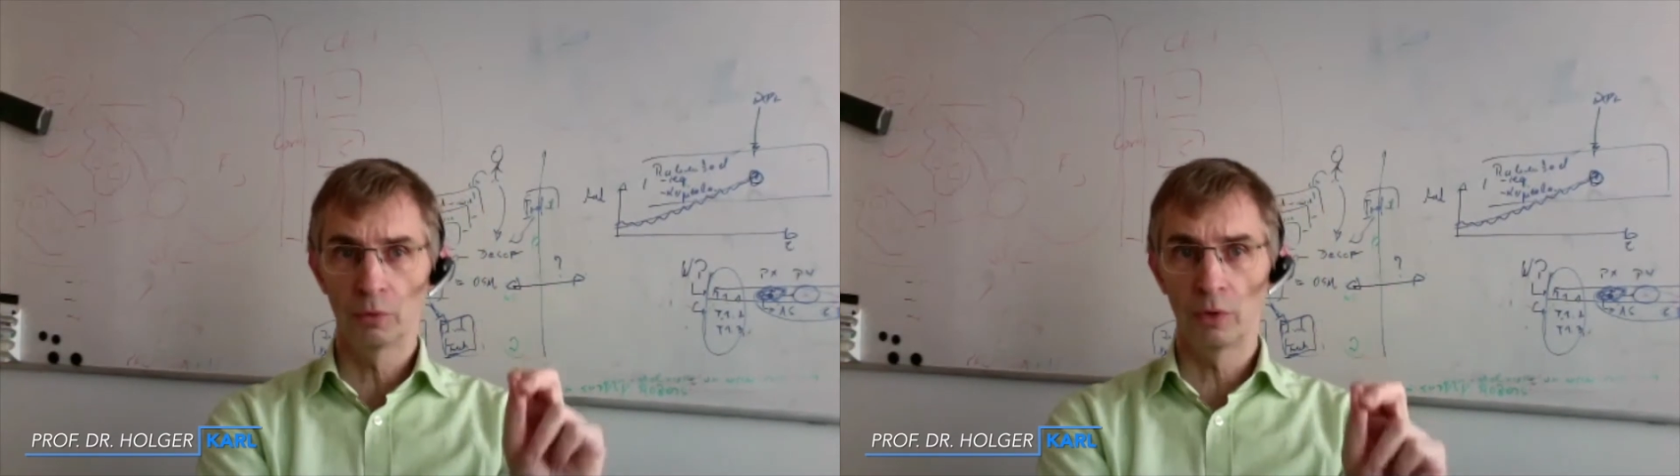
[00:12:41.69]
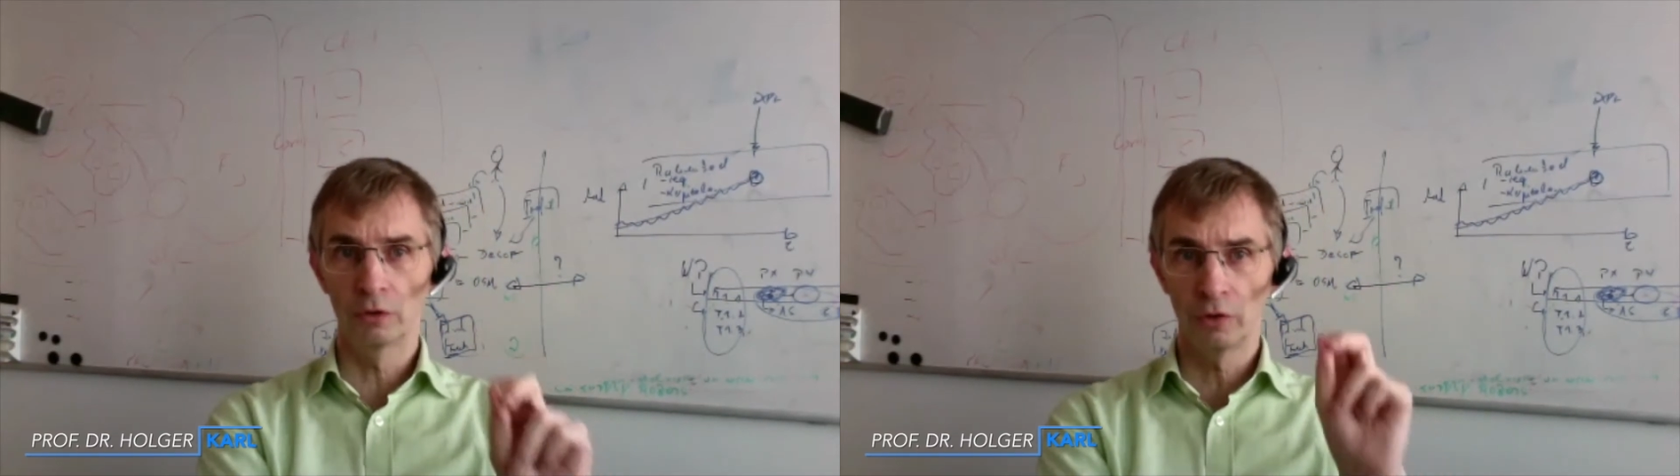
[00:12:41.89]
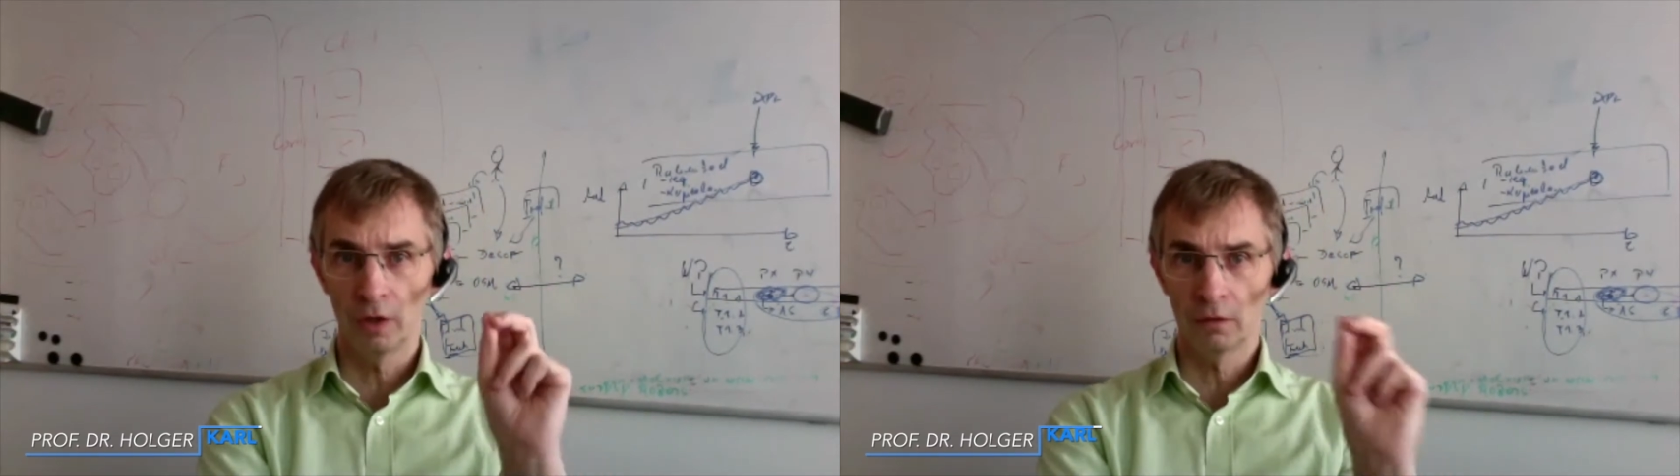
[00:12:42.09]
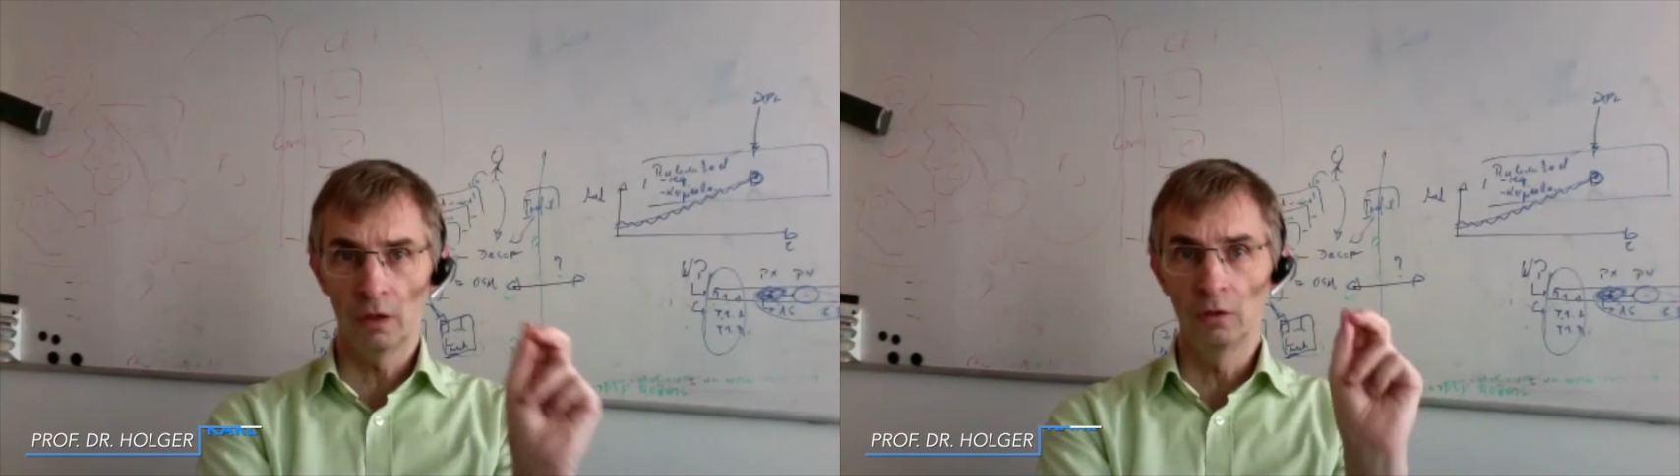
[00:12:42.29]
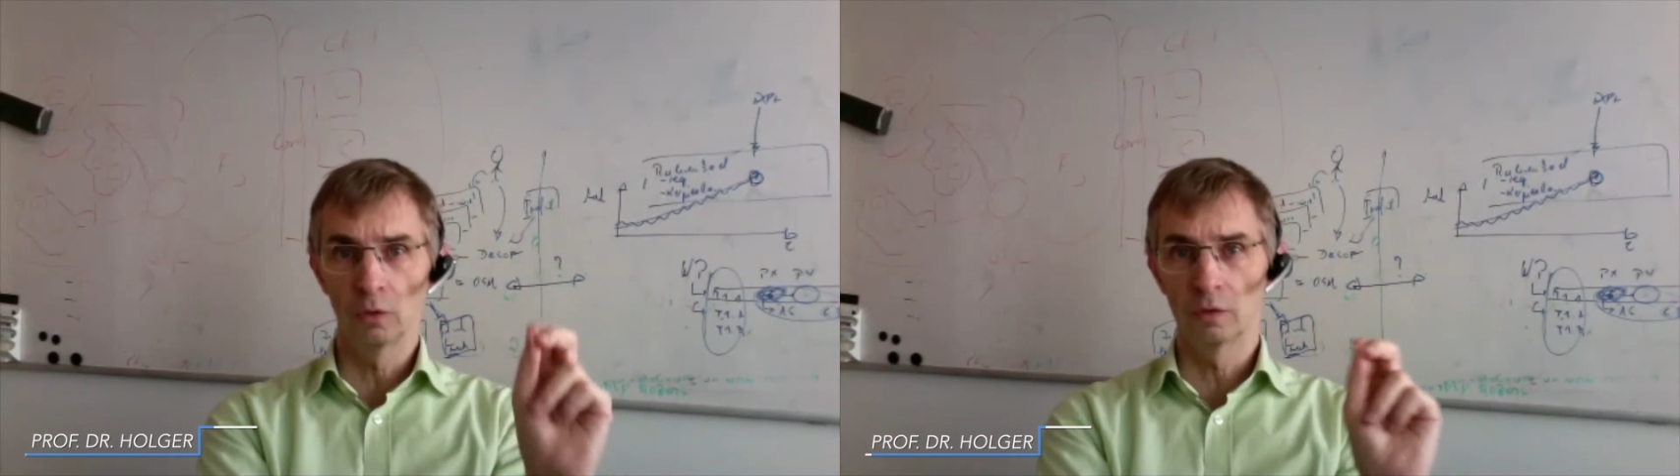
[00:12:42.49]
project
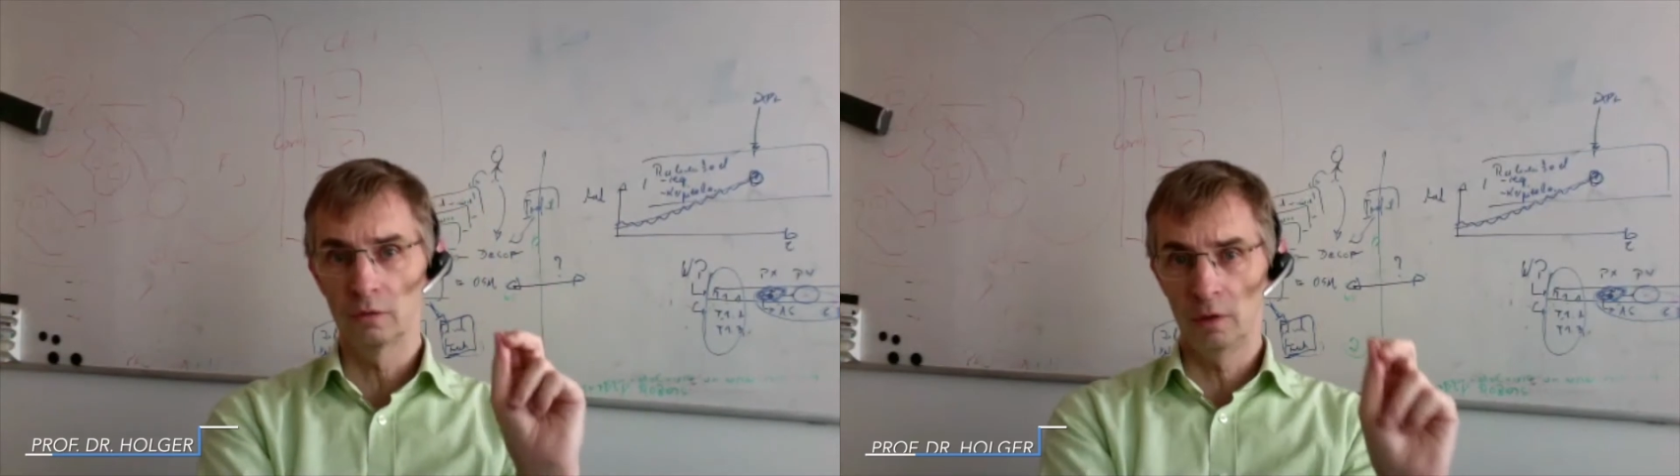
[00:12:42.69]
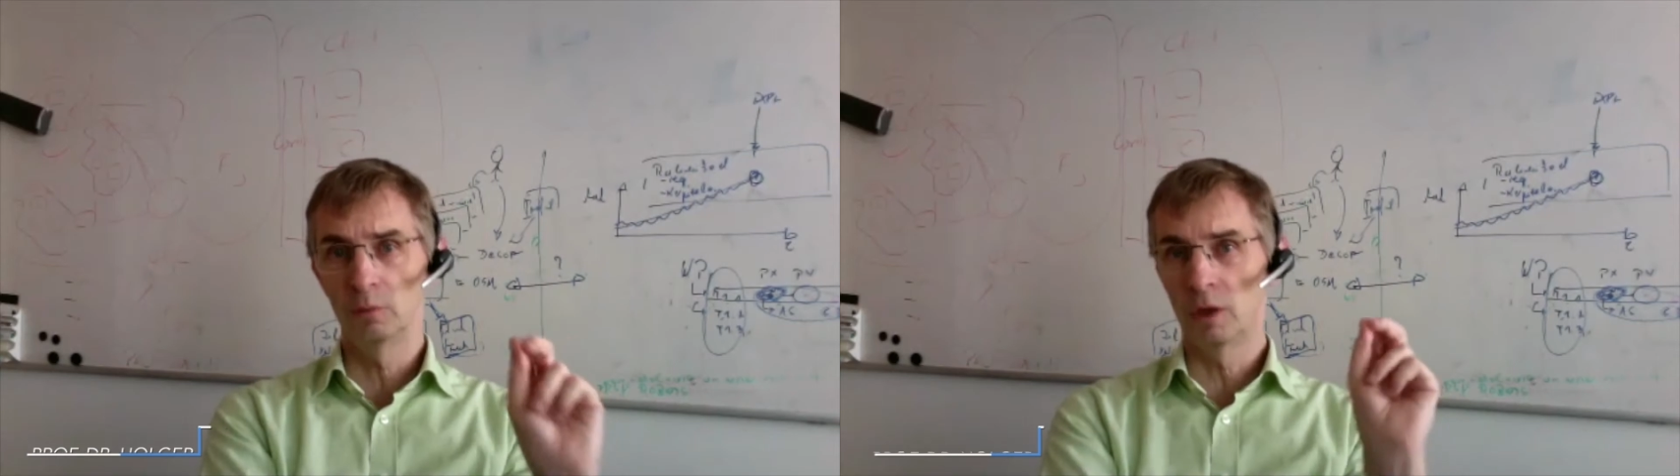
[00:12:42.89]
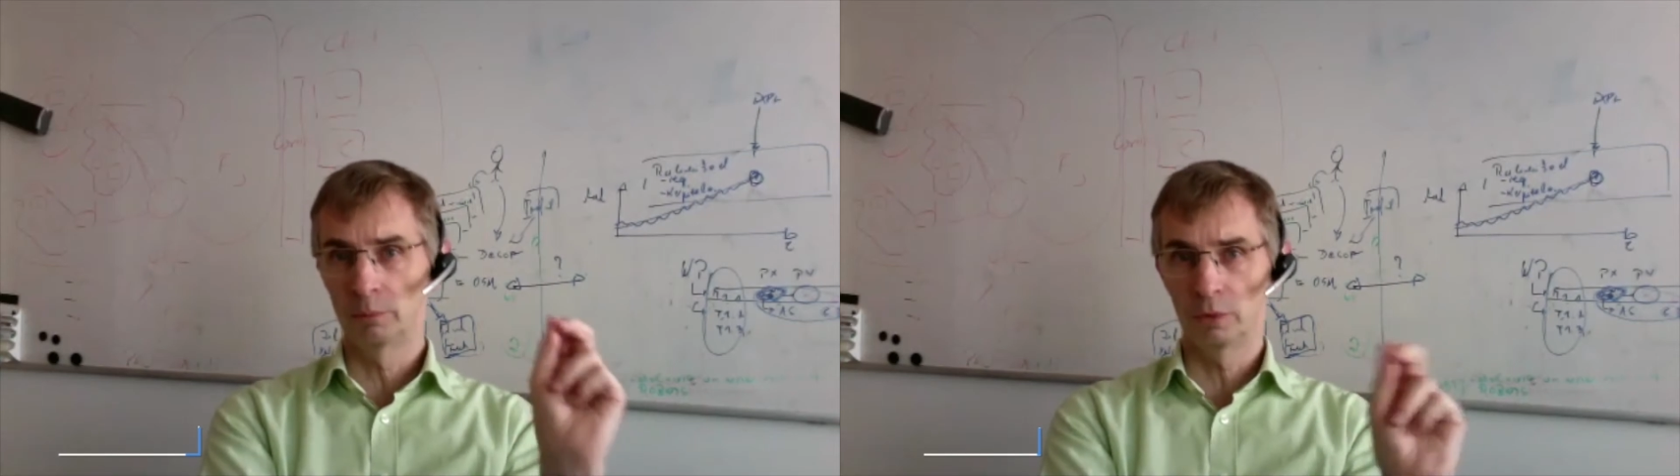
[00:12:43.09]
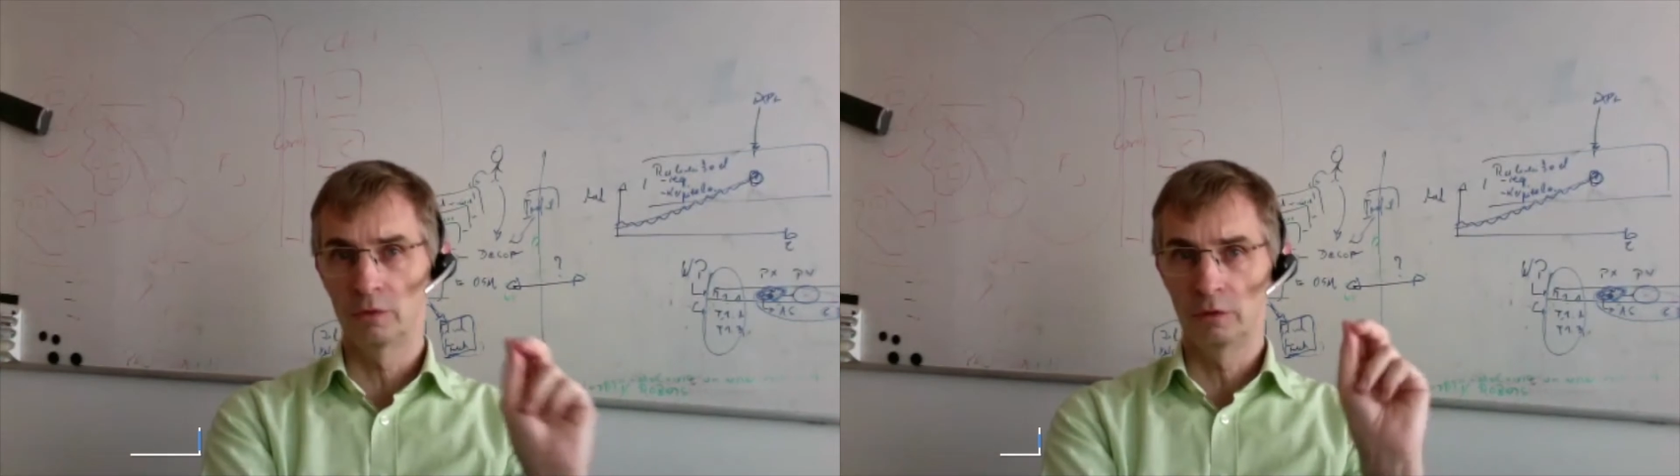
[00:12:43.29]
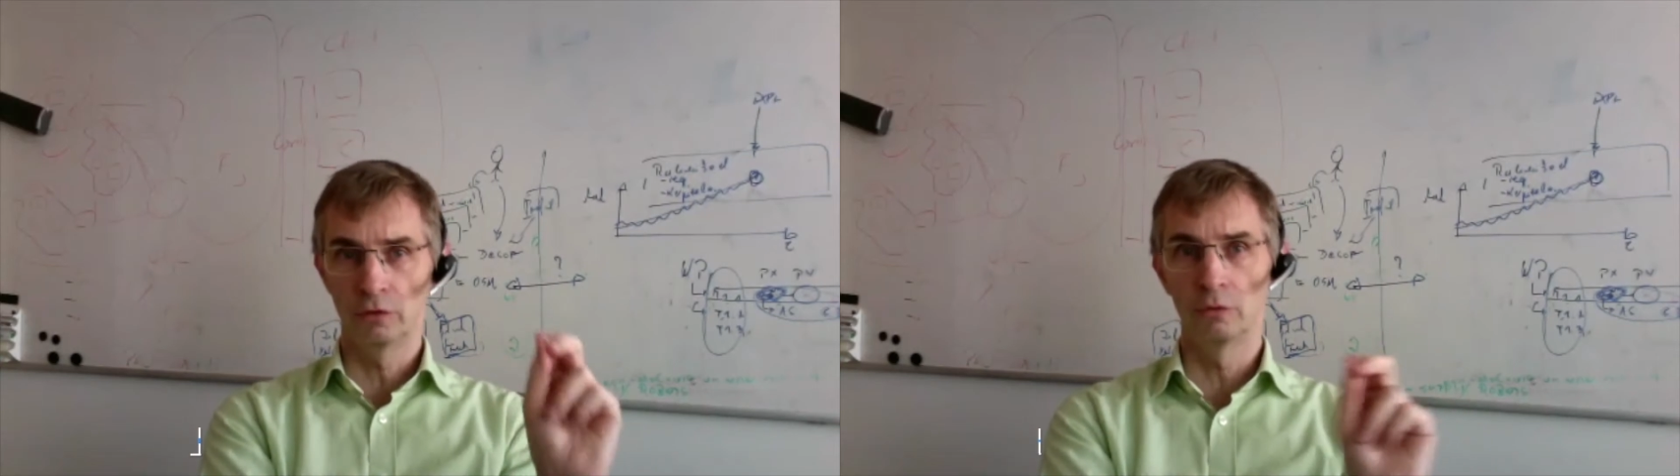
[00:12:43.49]
and or the same time
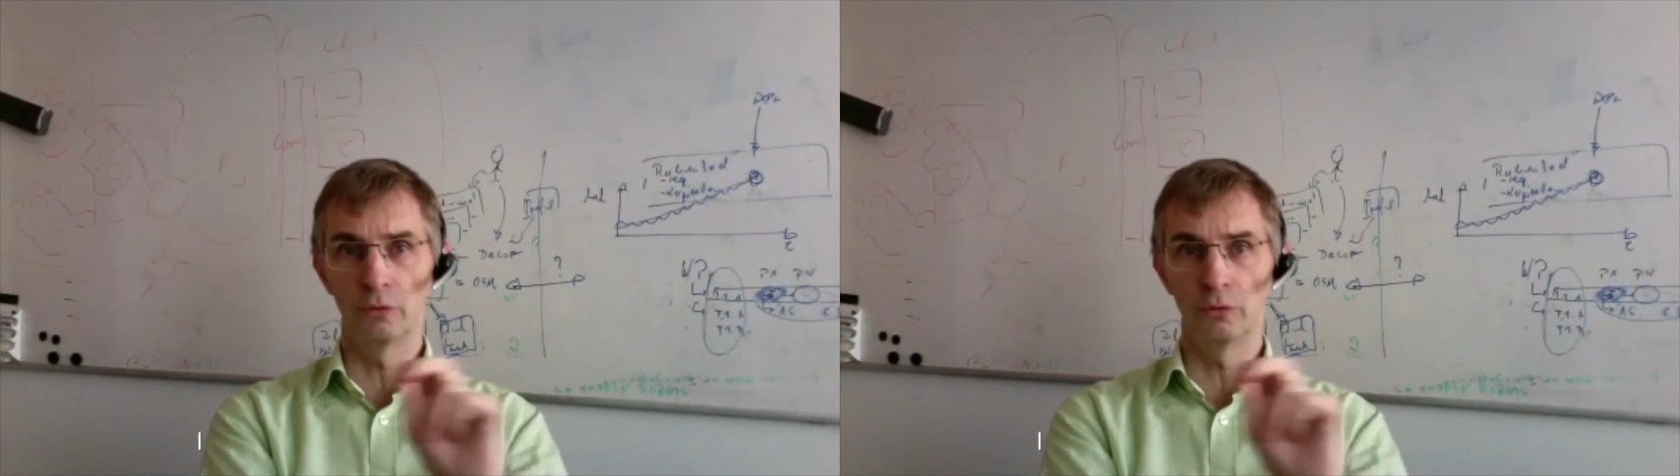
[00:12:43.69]
position